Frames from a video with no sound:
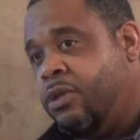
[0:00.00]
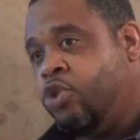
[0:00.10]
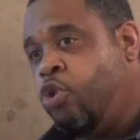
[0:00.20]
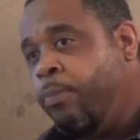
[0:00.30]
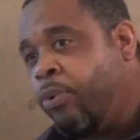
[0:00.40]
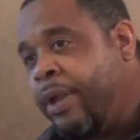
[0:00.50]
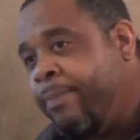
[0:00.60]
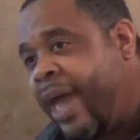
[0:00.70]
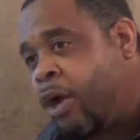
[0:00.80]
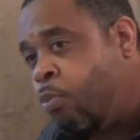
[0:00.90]
to bring
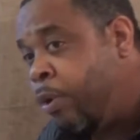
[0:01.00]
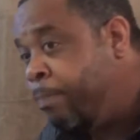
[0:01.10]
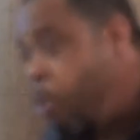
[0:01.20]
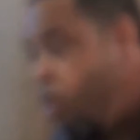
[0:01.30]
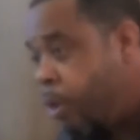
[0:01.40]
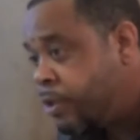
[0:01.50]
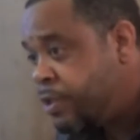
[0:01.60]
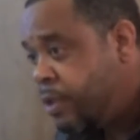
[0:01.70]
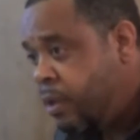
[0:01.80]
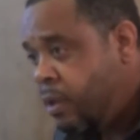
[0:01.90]
back a
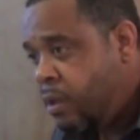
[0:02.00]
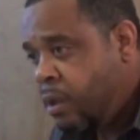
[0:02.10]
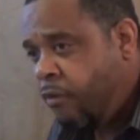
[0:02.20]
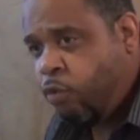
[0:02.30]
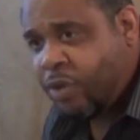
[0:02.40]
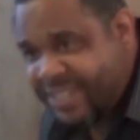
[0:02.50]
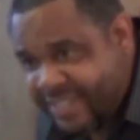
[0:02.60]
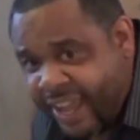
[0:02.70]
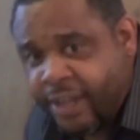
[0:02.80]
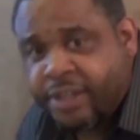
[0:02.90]
report of what
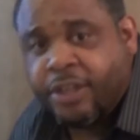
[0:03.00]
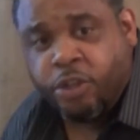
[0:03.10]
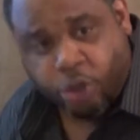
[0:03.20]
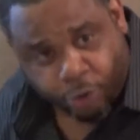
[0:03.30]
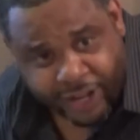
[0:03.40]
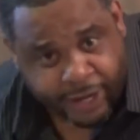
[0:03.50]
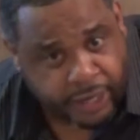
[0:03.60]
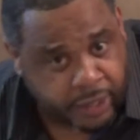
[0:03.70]
state you're in,